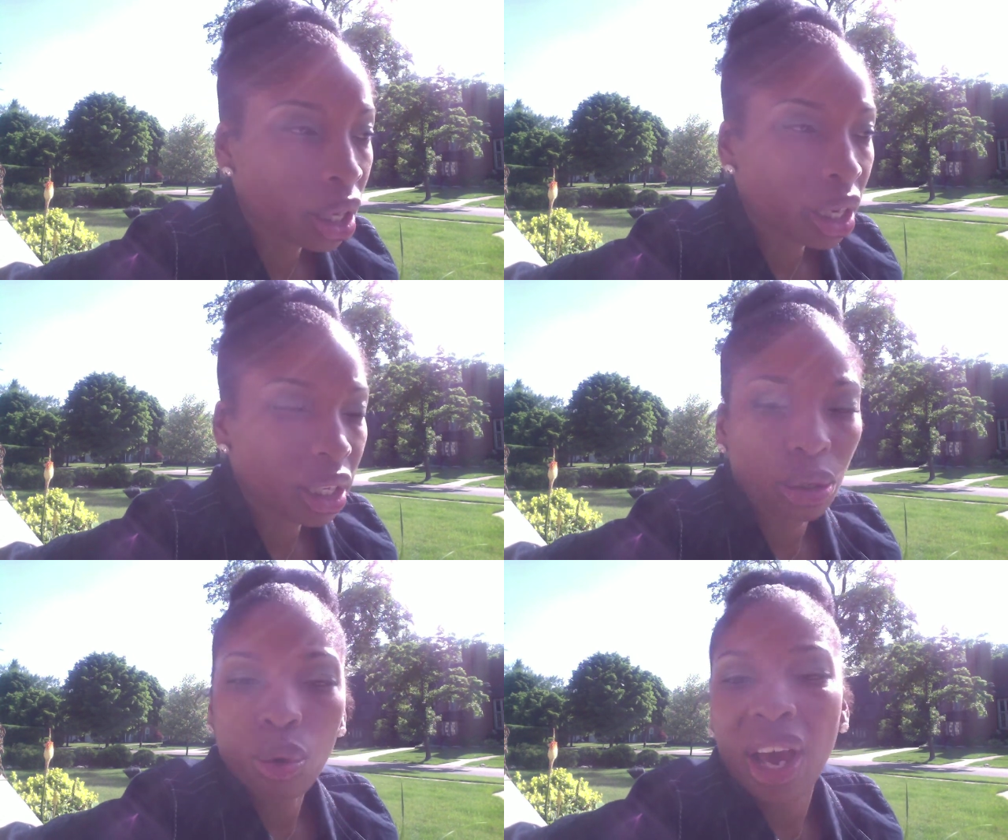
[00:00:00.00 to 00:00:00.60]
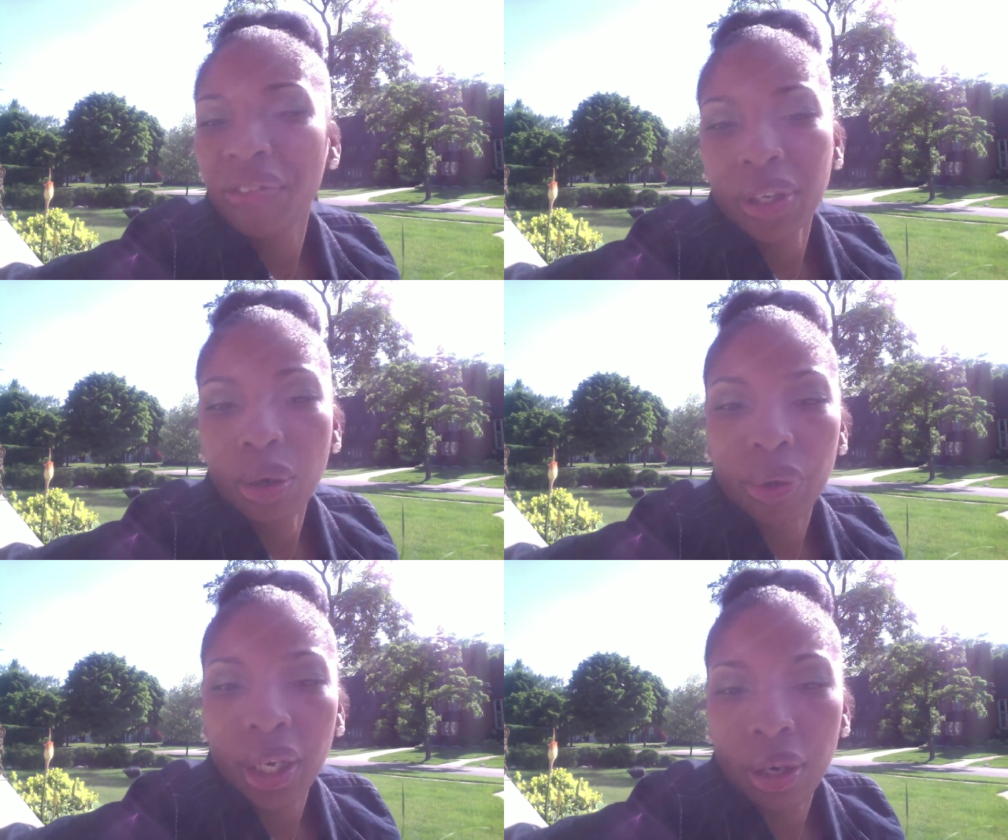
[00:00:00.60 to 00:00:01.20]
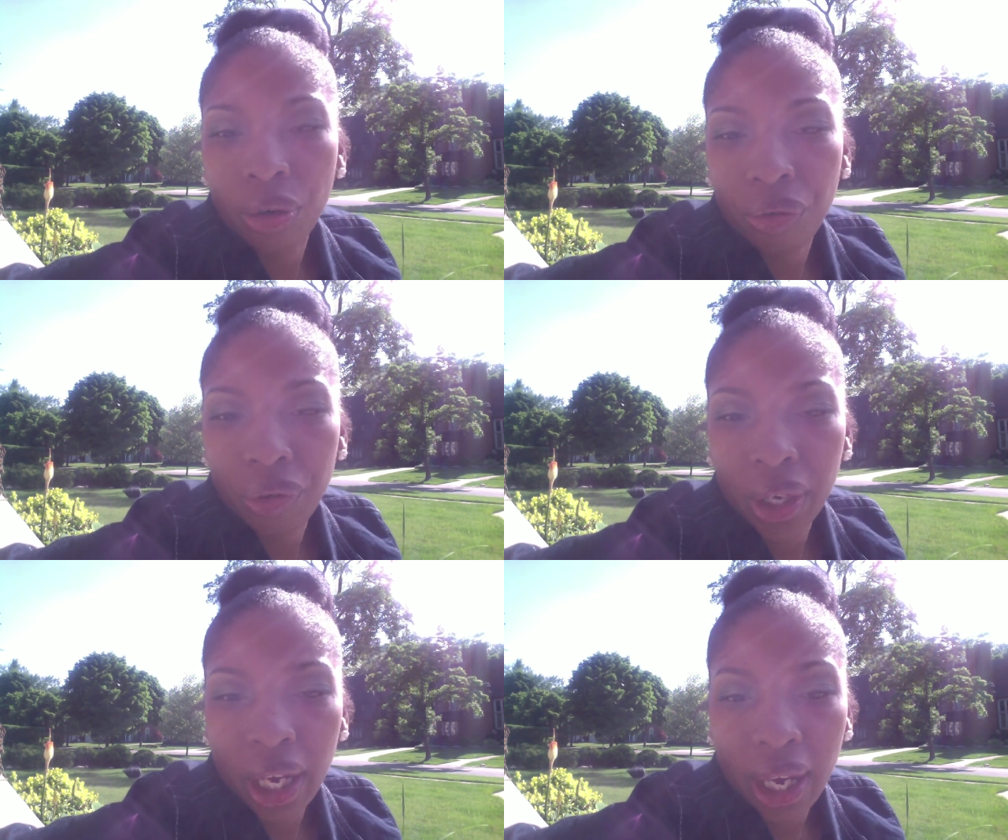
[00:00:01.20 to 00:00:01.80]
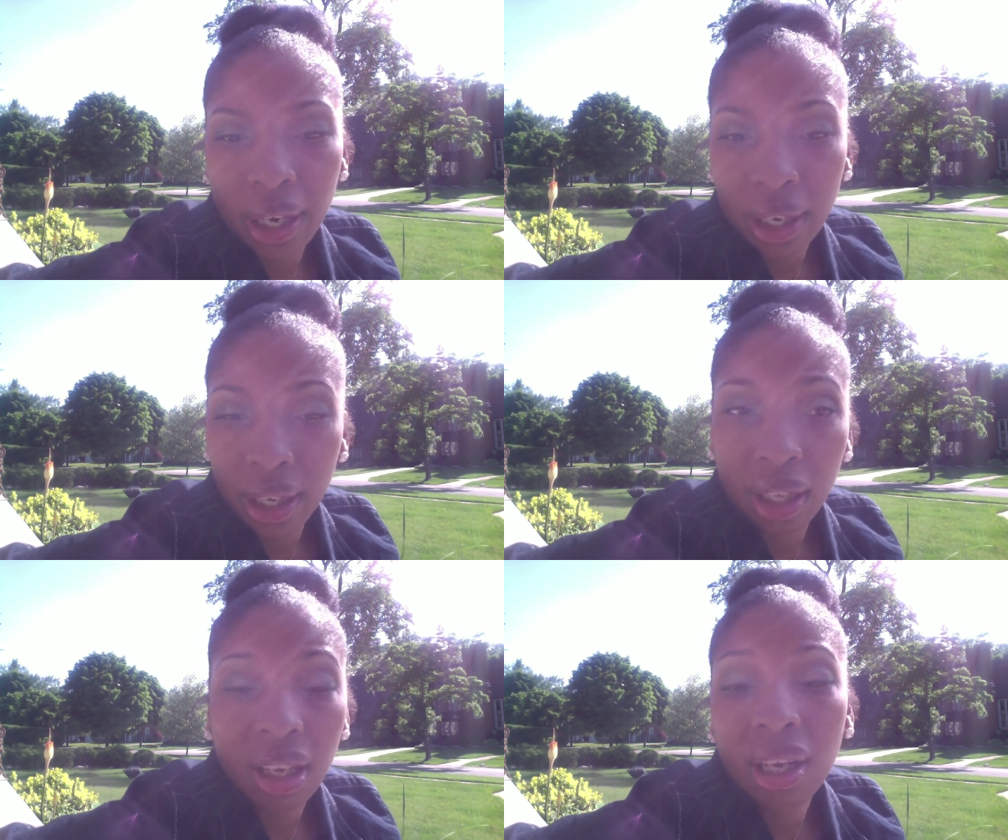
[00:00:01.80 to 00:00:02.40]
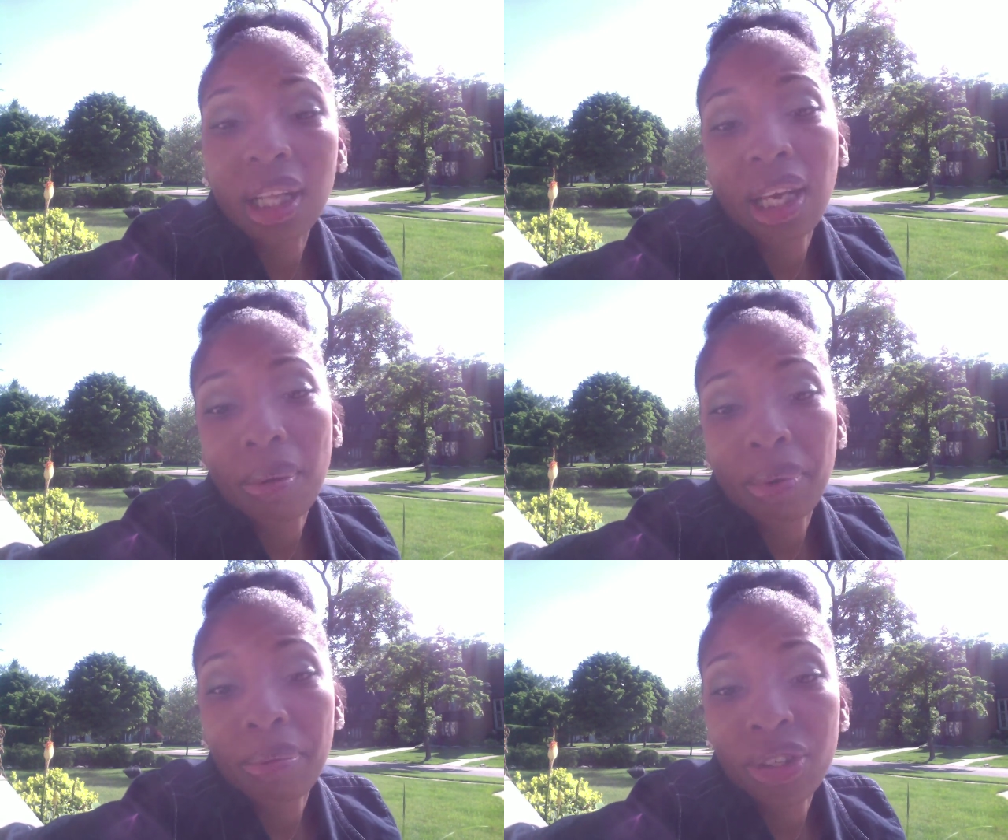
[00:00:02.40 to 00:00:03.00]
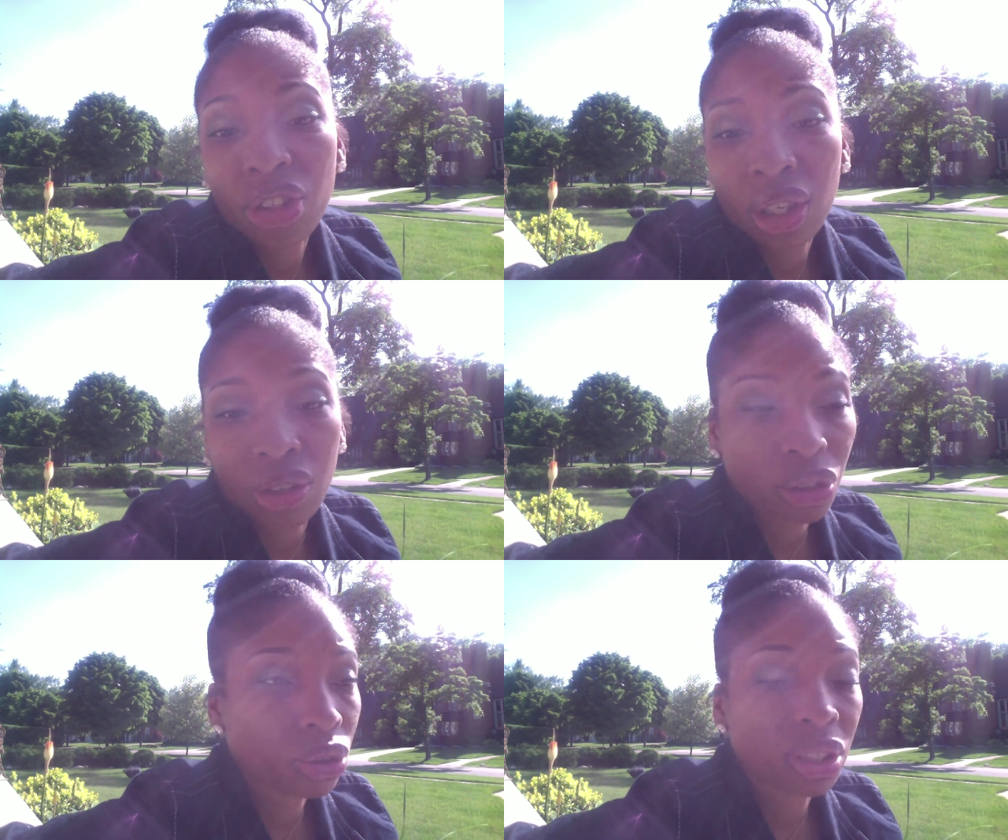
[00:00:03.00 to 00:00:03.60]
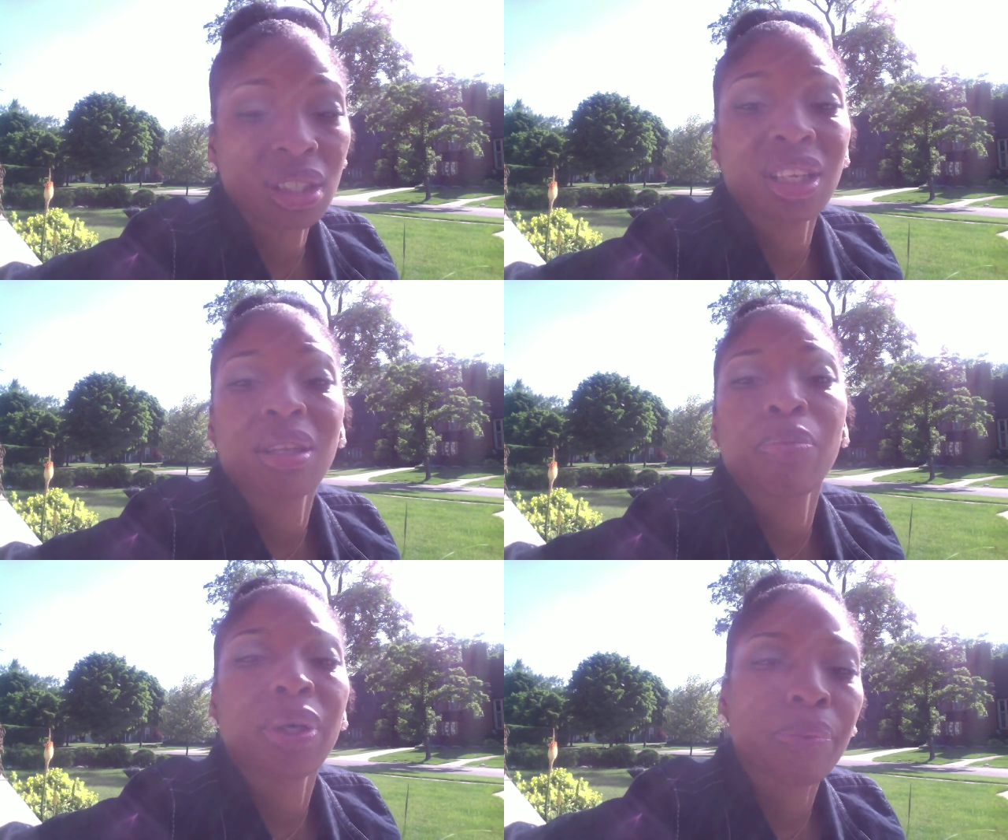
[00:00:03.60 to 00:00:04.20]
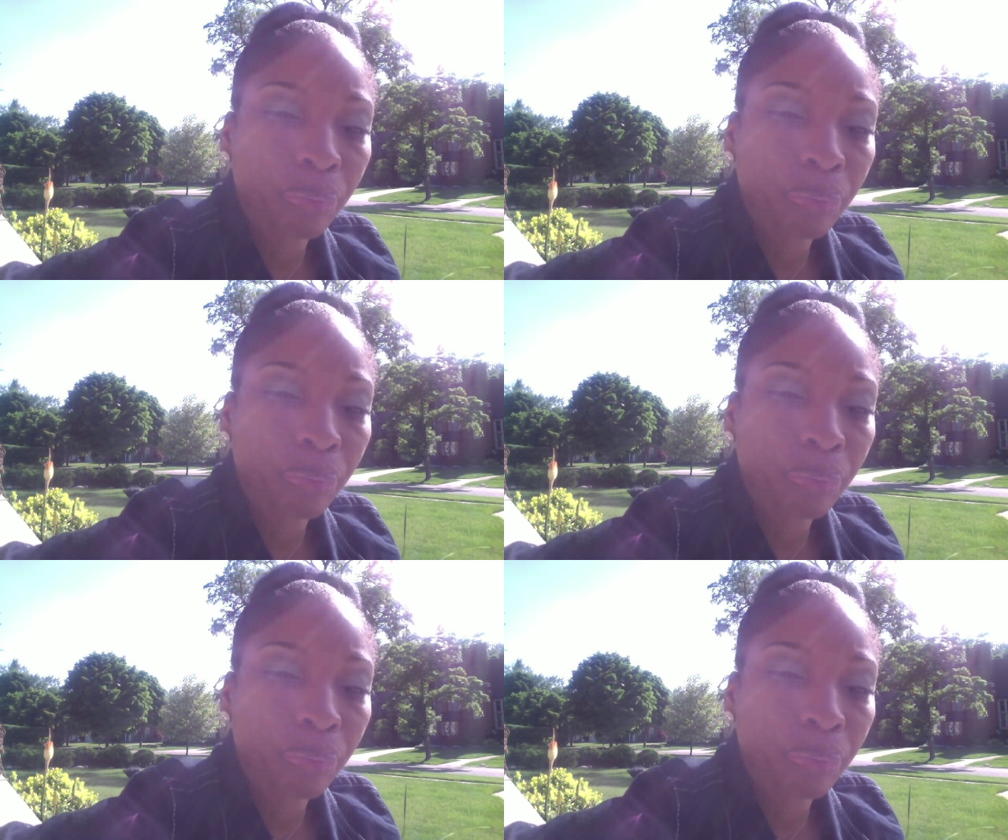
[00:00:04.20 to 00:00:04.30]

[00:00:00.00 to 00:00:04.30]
you have to go get it over in Canada. And luckily I'm in Michigan, so there's nothing but